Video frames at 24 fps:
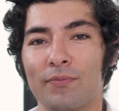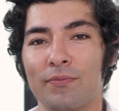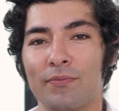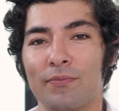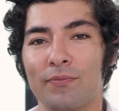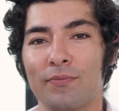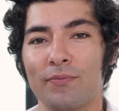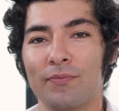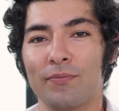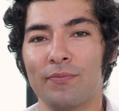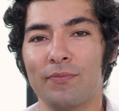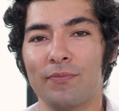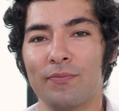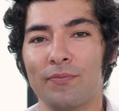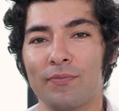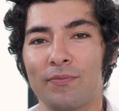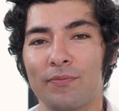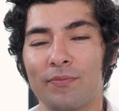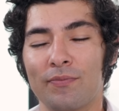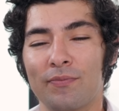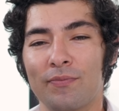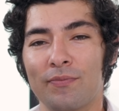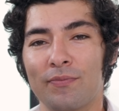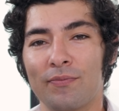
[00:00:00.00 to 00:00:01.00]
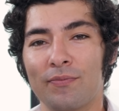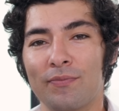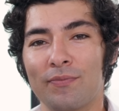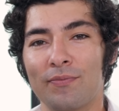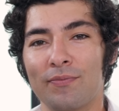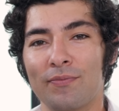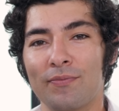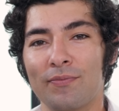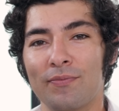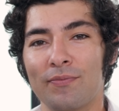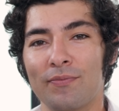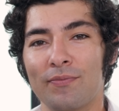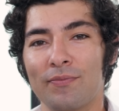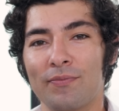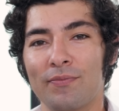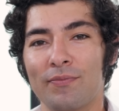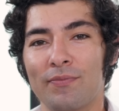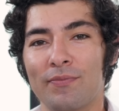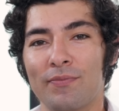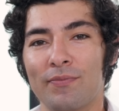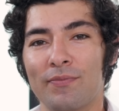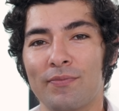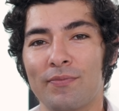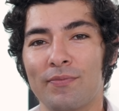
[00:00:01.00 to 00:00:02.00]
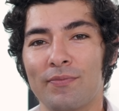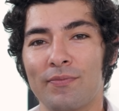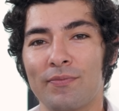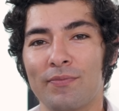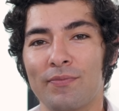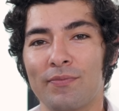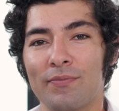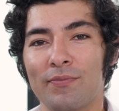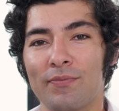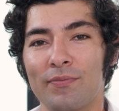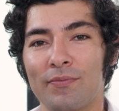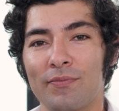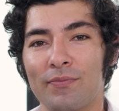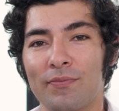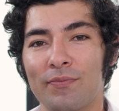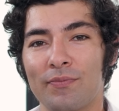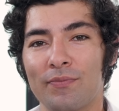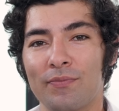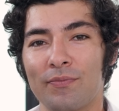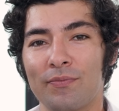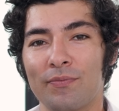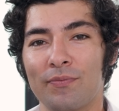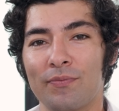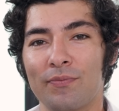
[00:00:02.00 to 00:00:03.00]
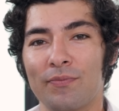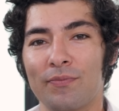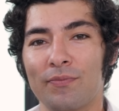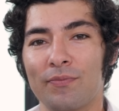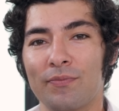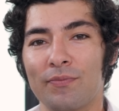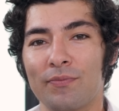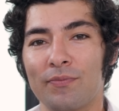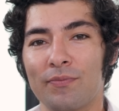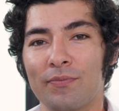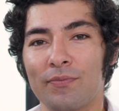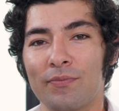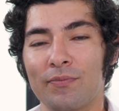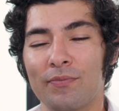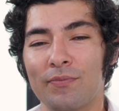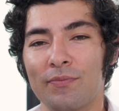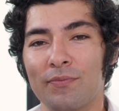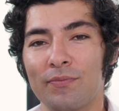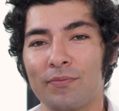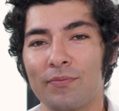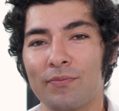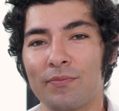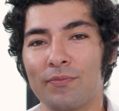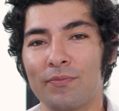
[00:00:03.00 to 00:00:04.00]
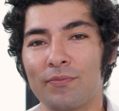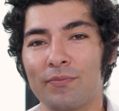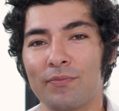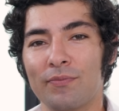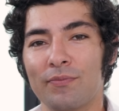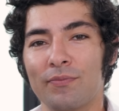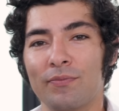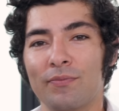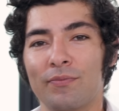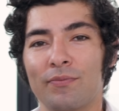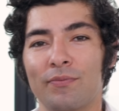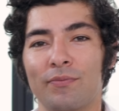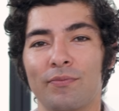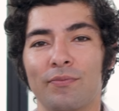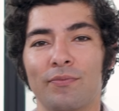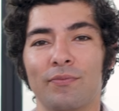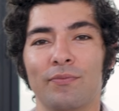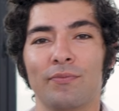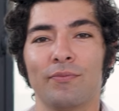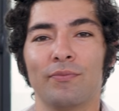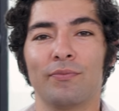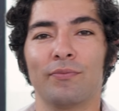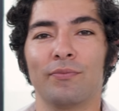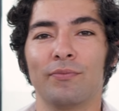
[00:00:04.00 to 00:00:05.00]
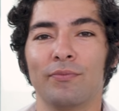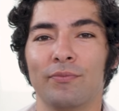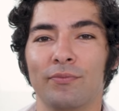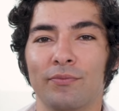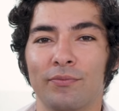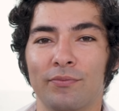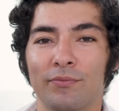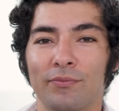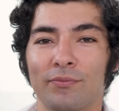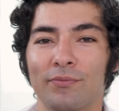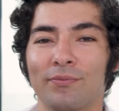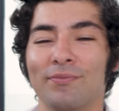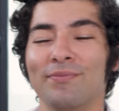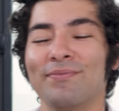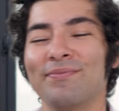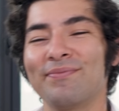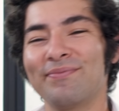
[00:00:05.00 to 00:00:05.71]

This person isn't speaking.